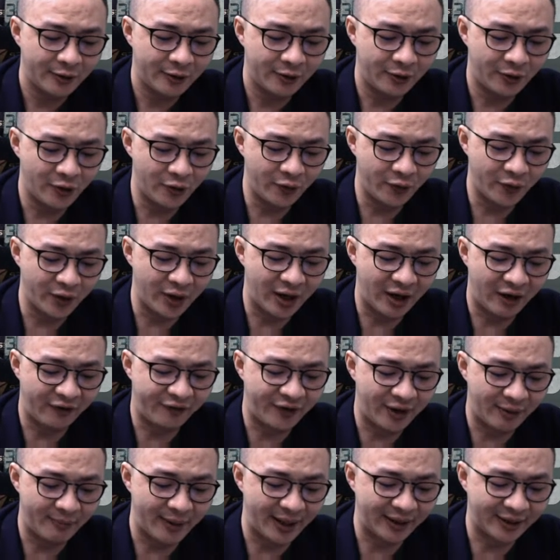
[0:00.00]
over
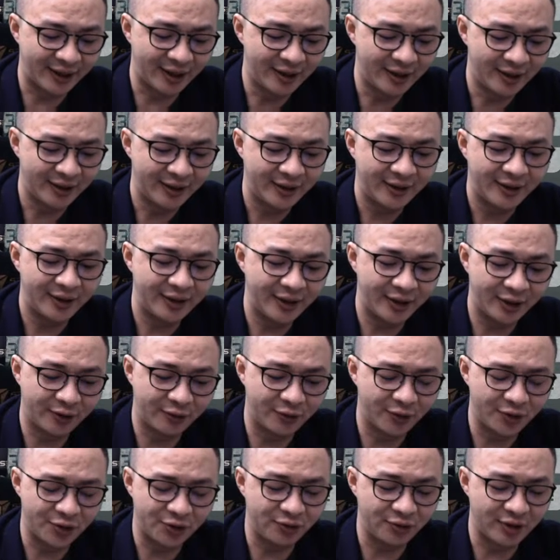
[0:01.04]
alpha beta
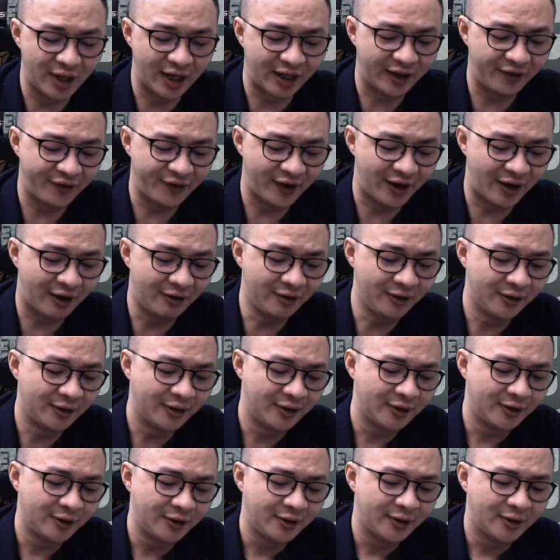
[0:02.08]
equals to negative r.
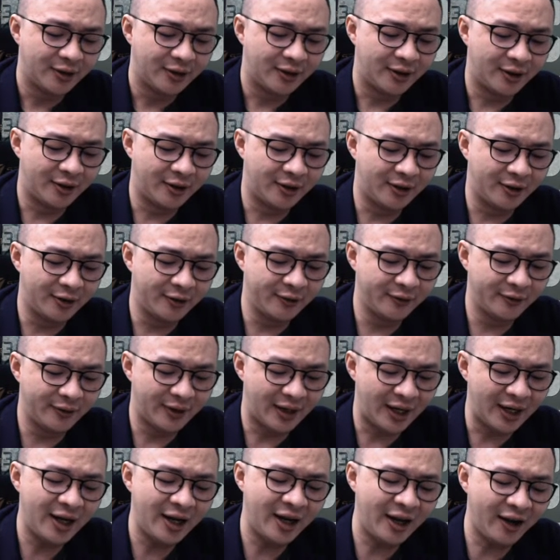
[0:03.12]

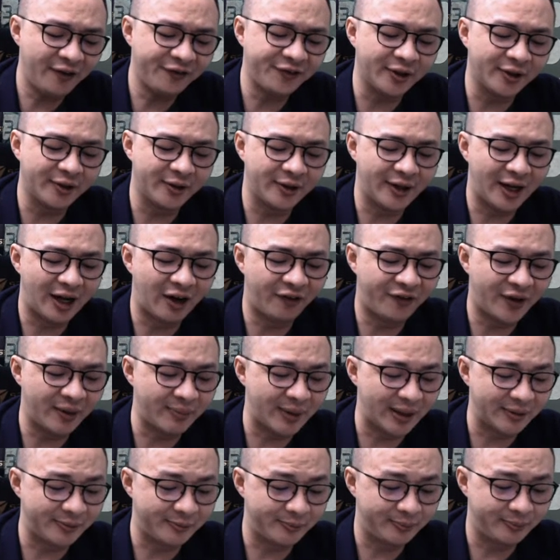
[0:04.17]
I have the alpha
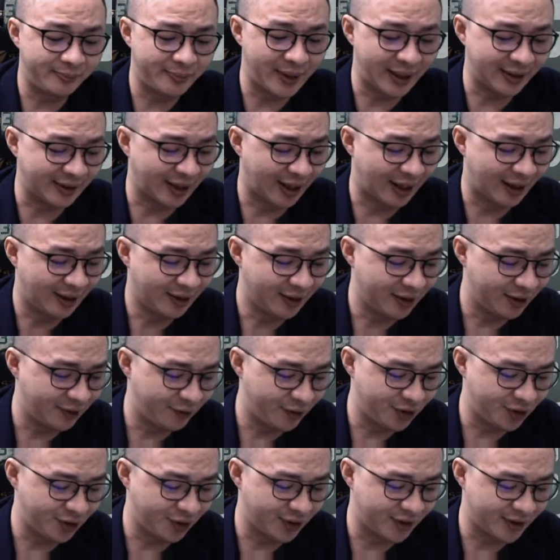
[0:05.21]
plus beta,
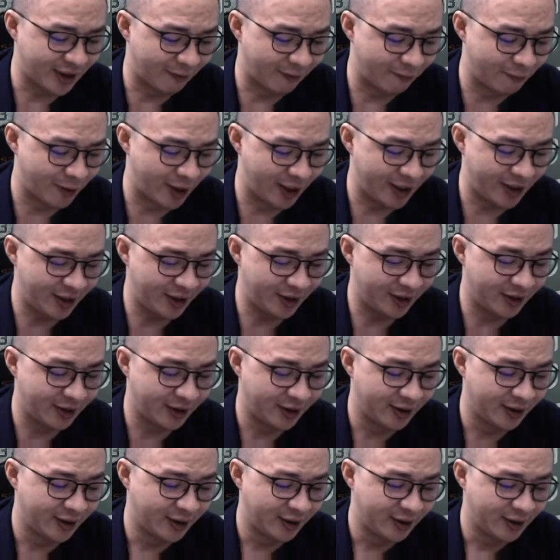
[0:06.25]
which is somewhere here,
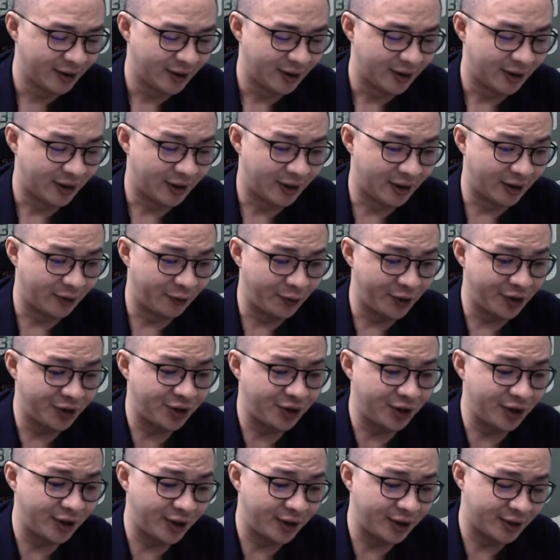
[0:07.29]
which
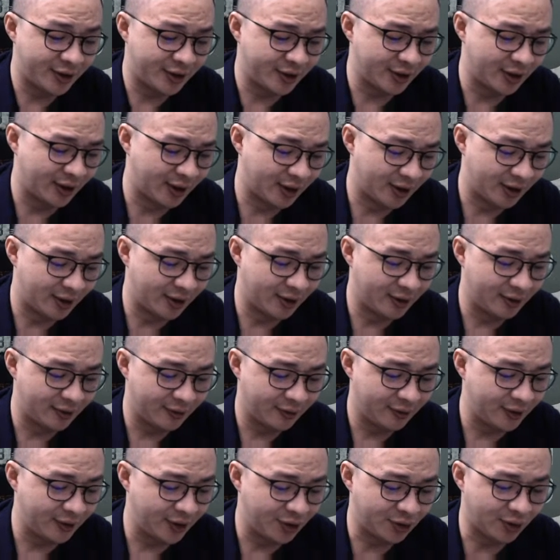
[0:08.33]
is
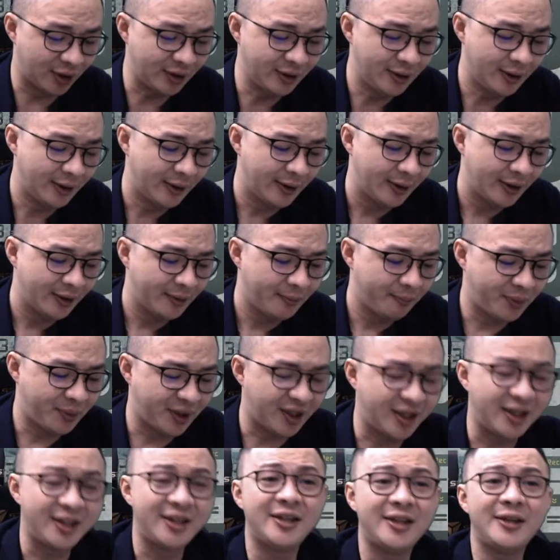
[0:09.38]
this one,
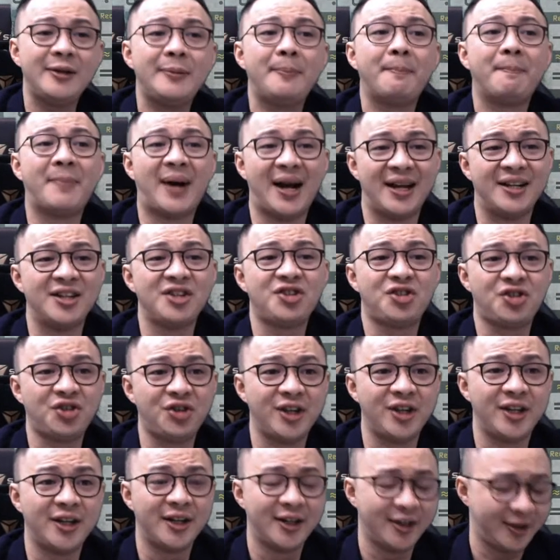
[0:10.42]
p minus
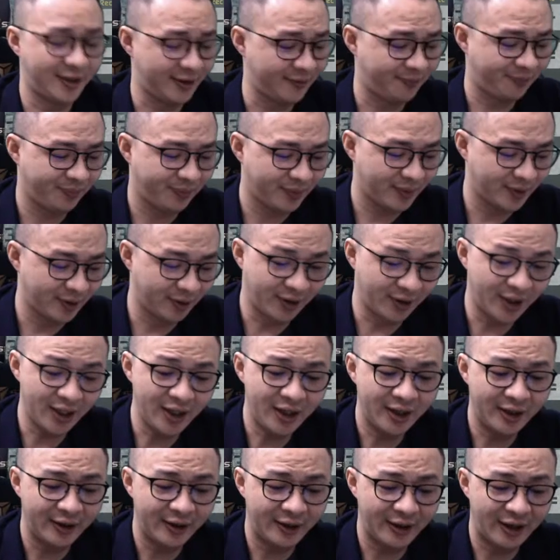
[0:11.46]
3. Okay,
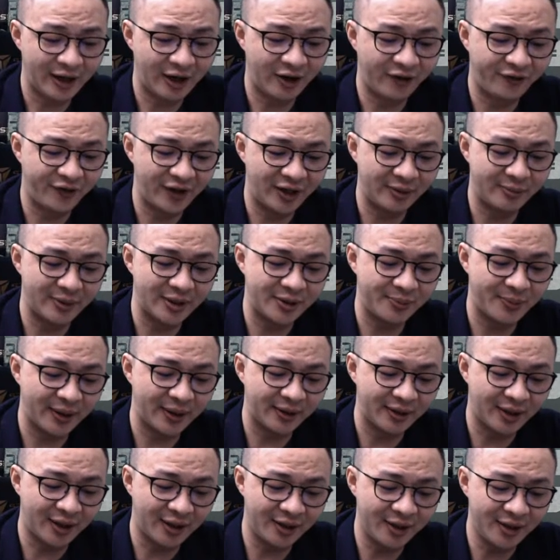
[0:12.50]
alpha plus
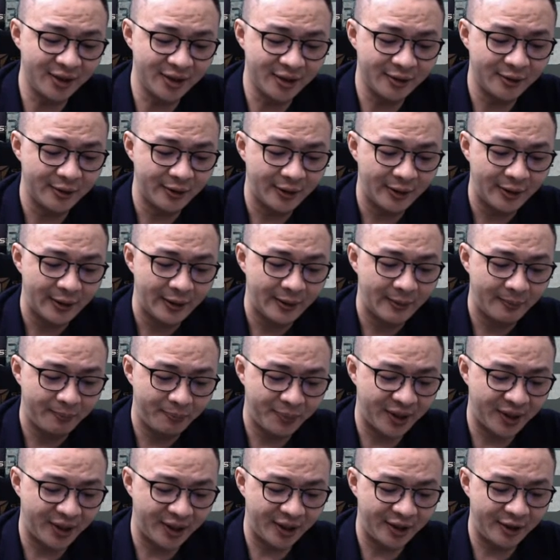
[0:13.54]
beta is
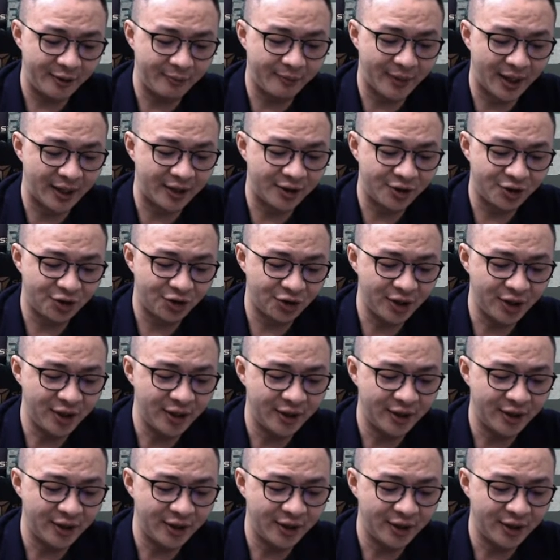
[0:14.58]
p minus 3.